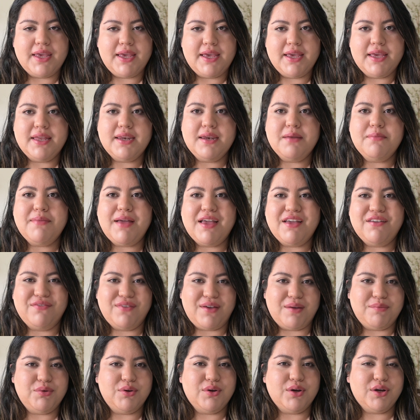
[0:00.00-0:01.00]
In my
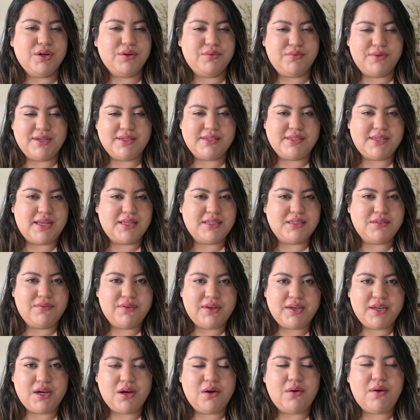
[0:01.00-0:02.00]
February resets
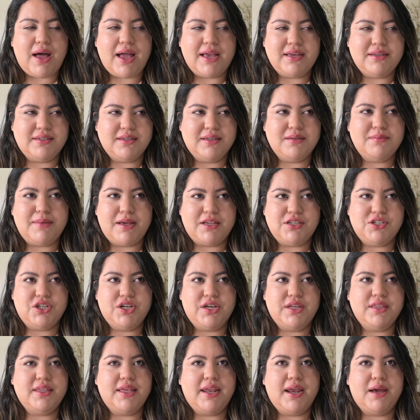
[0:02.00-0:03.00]
video, I did mention
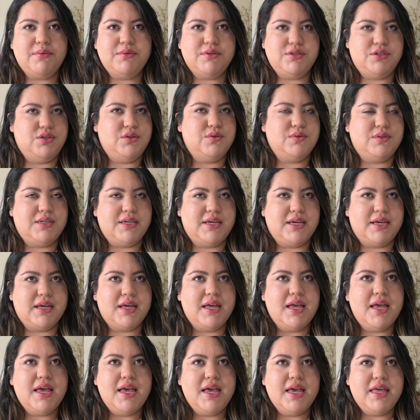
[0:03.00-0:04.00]
that I was using
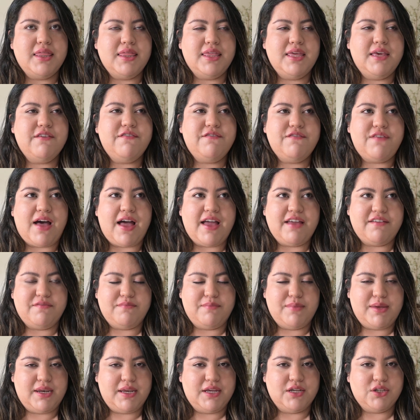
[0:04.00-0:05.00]
the
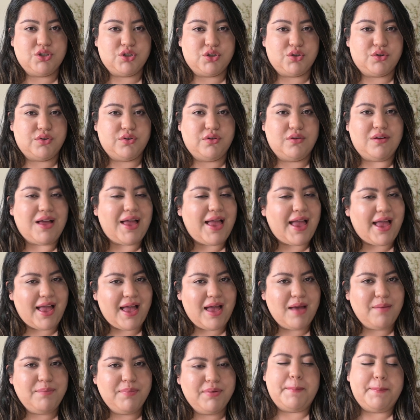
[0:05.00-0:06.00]
5-minute journal
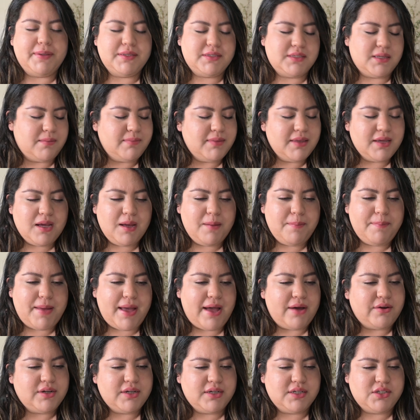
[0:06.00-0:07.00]
app, but something
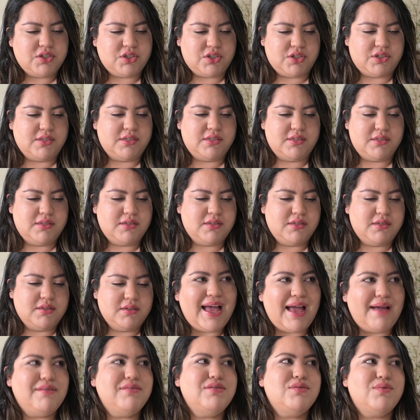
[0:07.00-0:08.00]
about it
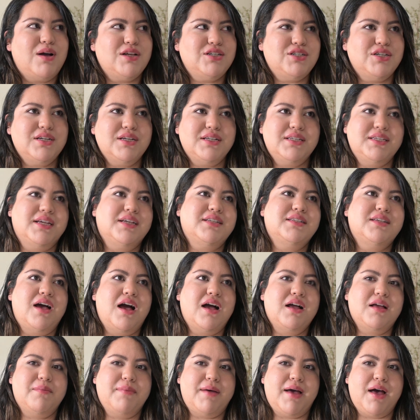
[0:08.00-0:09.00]
I was watching a
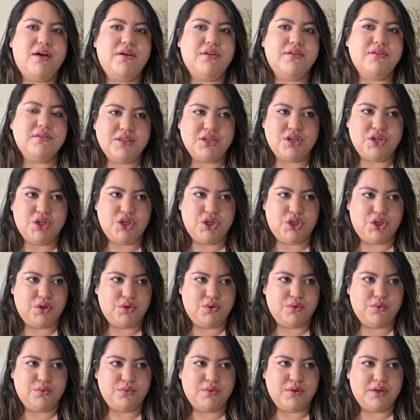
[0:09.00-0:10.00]
TikTok about the
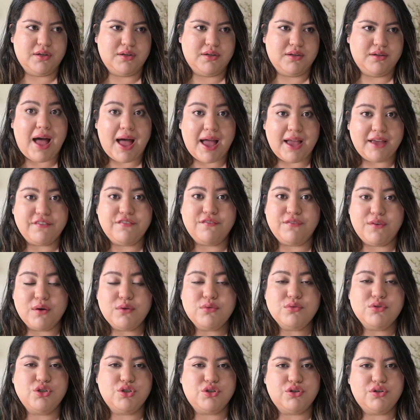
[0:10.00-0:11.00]
new
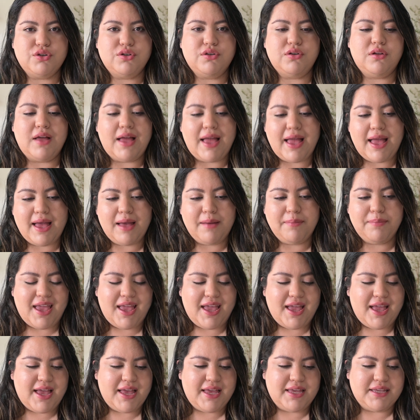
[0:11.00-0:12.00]
iPhone journal app,
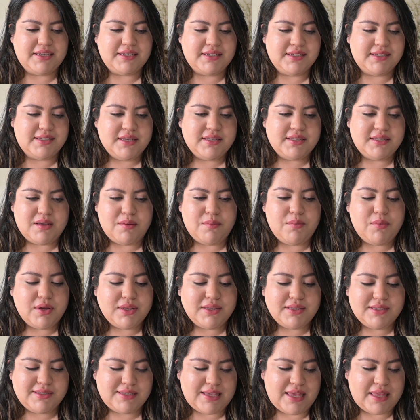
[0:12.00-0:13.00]
and
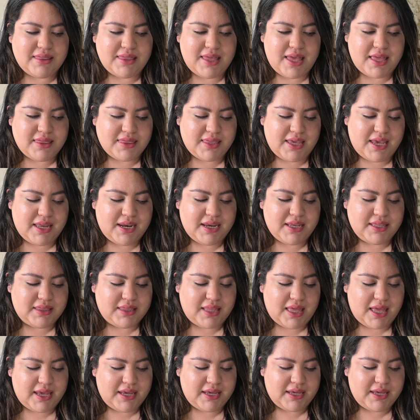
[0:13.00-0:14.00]
someone said that they didn't
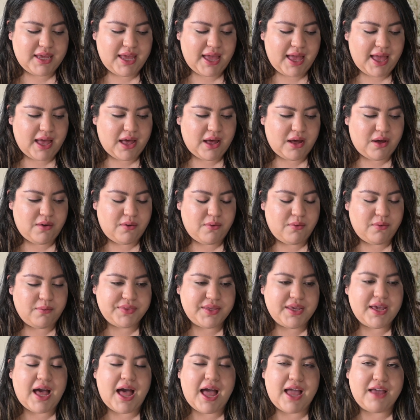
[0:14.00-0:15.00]
like how
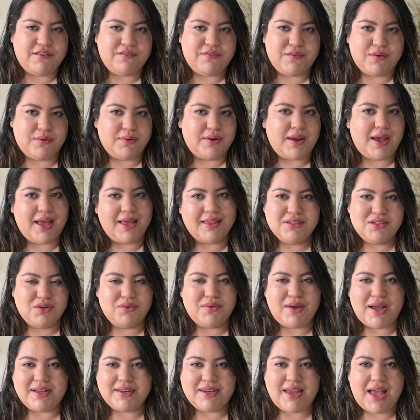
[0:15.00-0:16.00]
the iPhone had
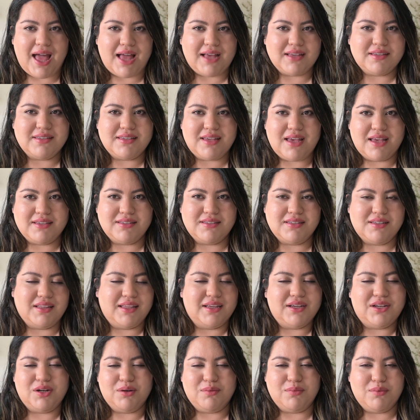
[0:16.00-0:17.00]
direct access to
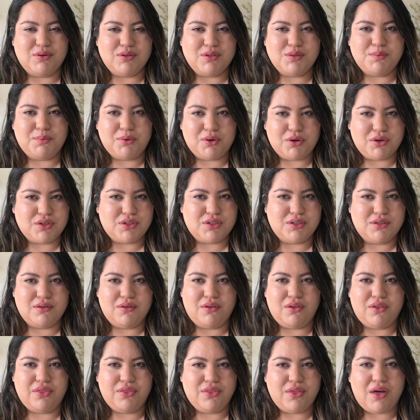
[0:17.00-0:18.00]
like your most
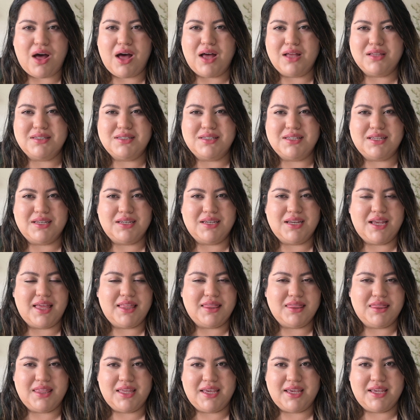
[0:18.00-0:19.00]
personal thoughts
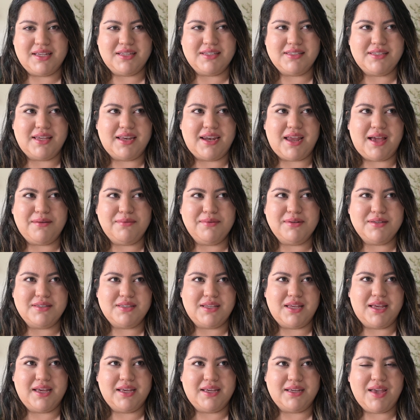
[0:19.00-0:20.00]
and things, and I was
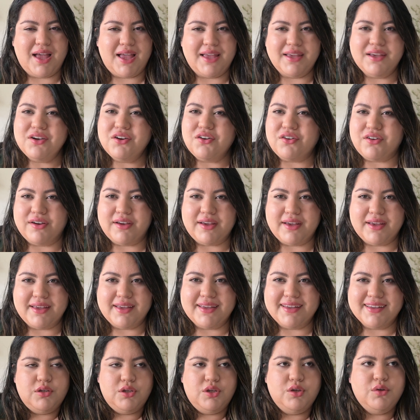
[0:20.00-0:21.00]
like, I
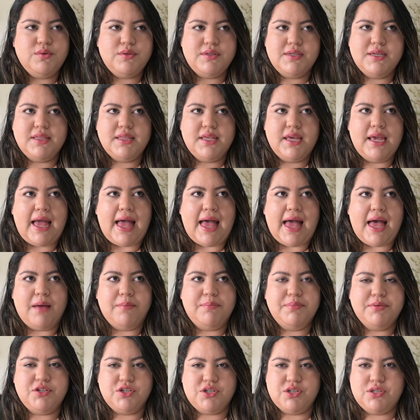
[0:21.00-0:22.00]
agree. Using the
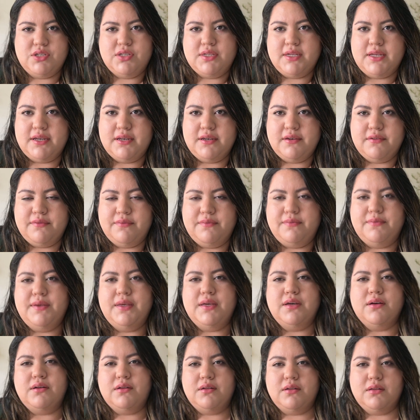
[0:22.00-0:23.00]
app just didn't
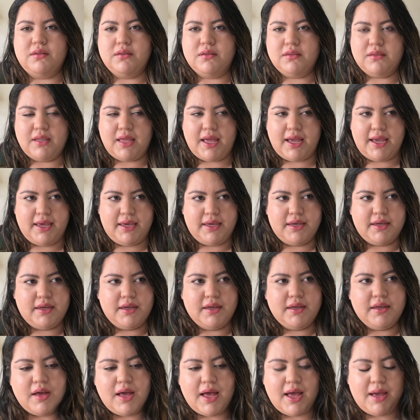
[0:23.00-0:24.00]
feel like
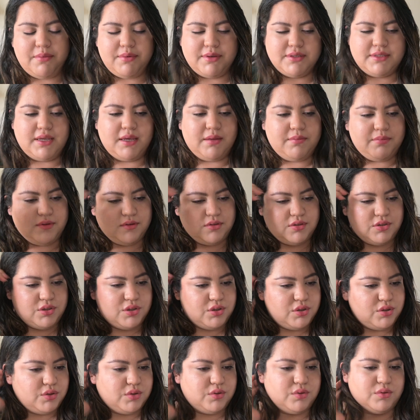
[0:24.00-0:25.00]
I was able
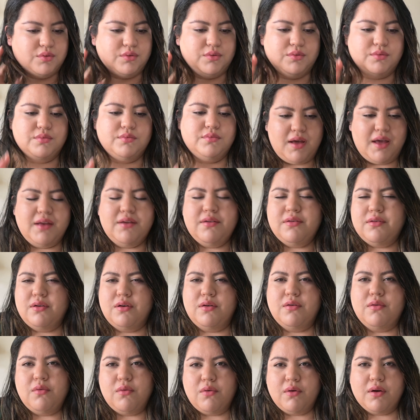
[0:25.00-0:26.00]
to, I don't
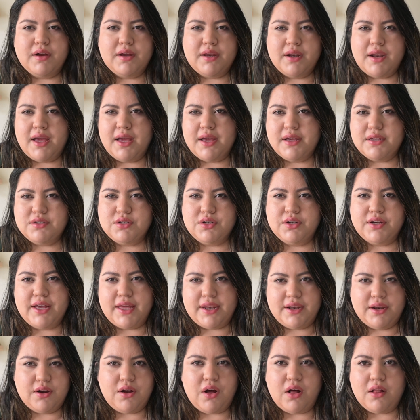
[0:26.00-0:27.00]
know, organize or
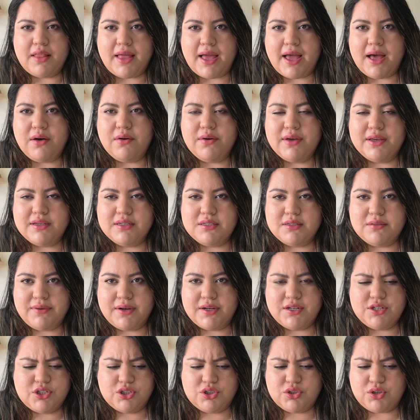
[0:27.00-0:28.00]
get it all out. It was a
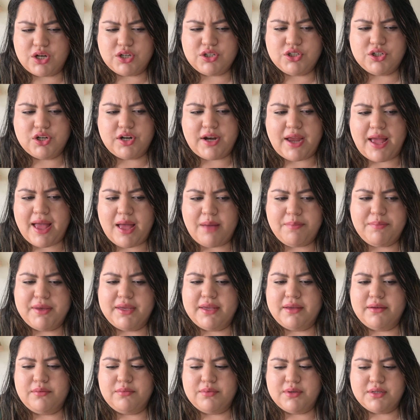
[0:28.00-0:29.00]
very structured app.
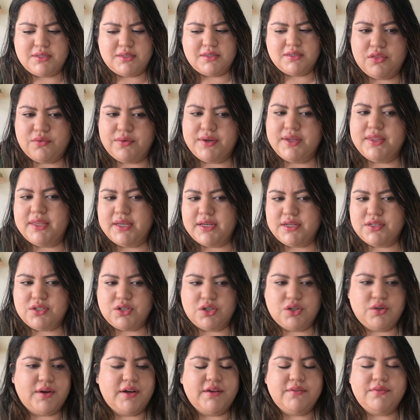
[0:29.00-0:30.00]
It was 3 things
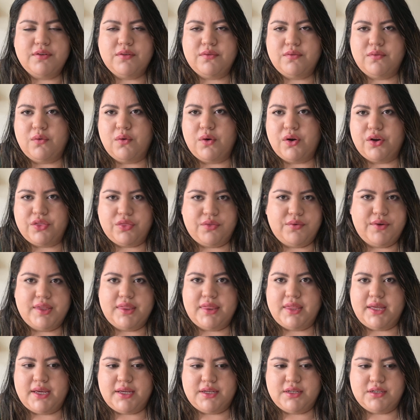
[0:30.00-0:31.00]
you're grateful for, 3
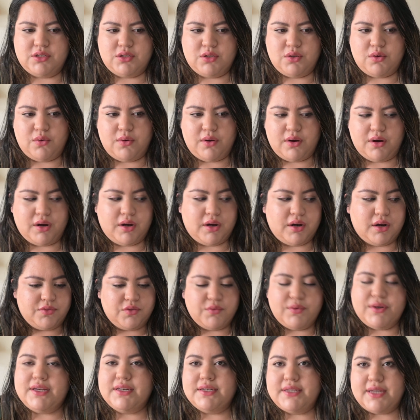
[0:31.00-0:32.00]

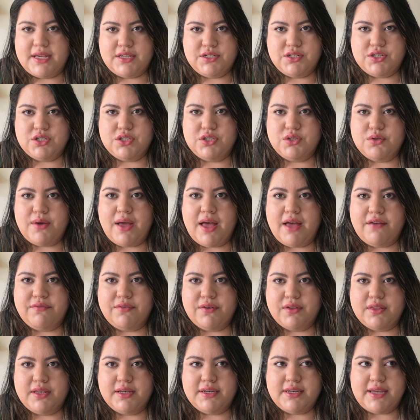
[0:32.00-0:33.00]
intentions you have
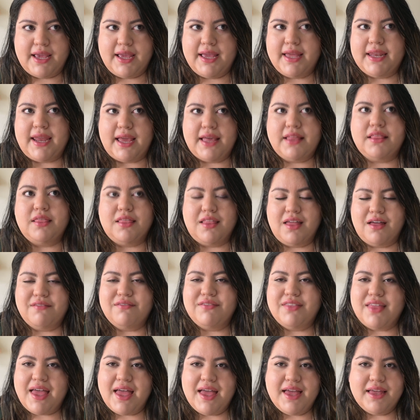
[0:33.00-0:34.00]
for the day, and I
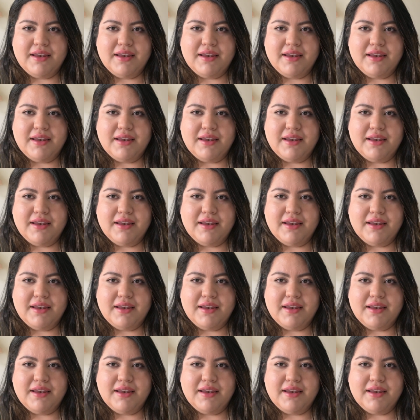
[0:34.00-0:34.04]
love that.